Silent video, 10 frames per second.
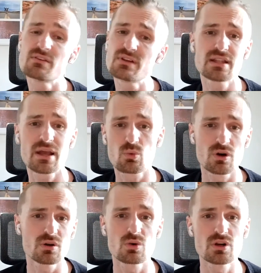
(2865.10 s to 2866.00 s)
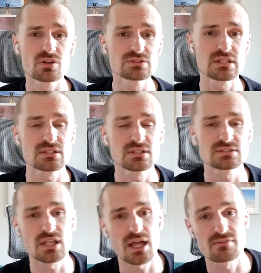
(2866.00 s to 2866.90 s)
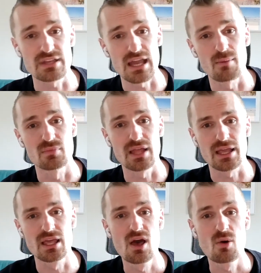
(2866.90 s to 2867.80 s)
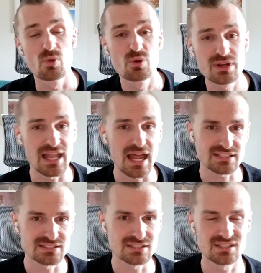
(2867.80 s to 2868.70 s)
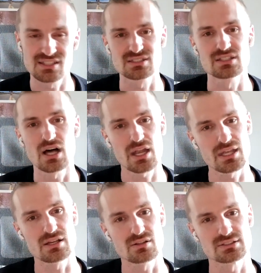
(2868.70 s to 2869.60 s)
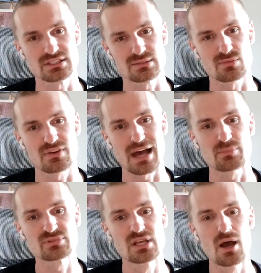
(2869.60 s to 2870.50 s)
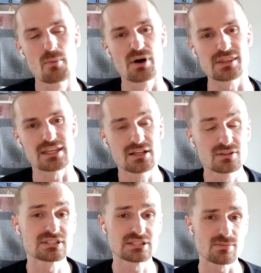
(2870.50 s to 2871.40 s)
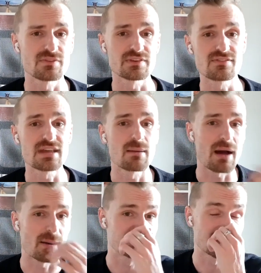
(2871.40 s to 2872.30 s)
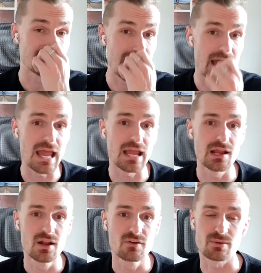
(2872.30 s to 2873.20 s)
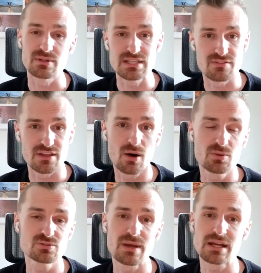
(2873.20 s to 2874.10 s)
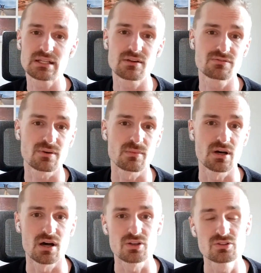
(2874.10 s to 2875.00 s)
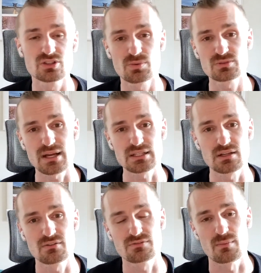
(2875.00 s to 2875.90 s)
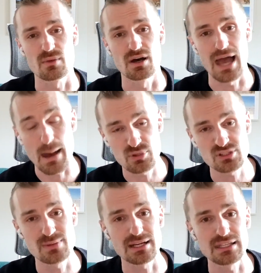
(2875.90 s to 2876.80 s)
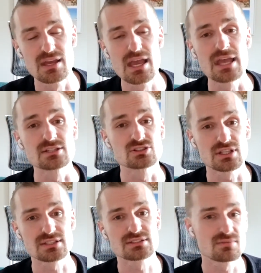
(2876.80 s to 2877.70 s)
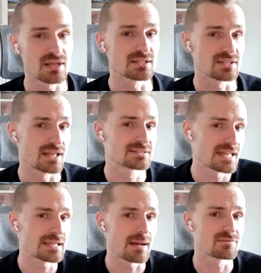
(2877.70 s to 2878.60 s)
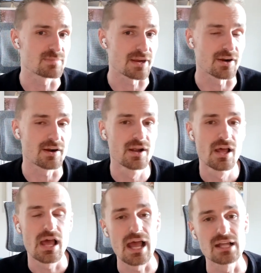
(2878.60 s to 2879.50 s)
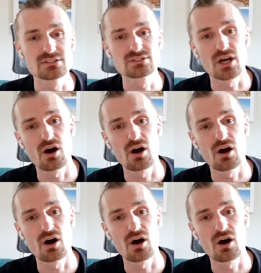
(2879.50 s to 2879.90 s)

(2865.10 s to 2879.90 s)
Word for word: like we're, we're using the Solana VM. Like we would get access to the Solana ecosystem of apps, but the ecosystem of EVM apps today, from a TVL perspective, from a, user perspective, from an app perspective, is just it, it's ten times bigger. And so